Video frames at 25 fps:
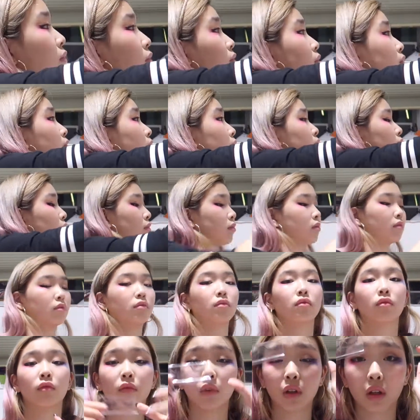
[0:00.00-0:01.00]
Time for
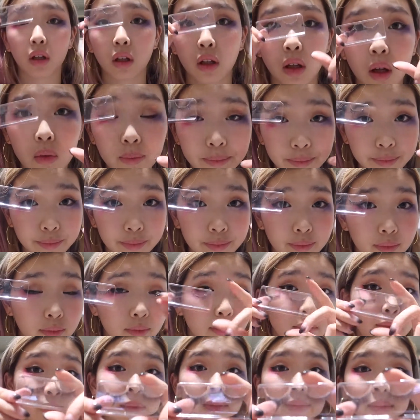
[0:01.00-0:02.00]
false lashes,
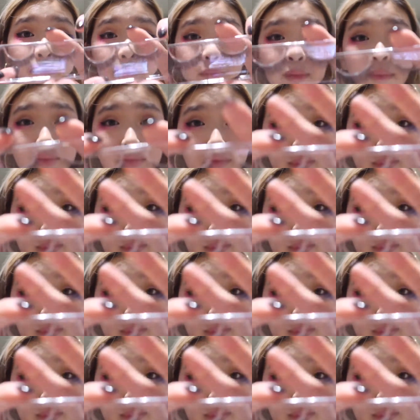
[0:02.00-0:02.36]
and honestly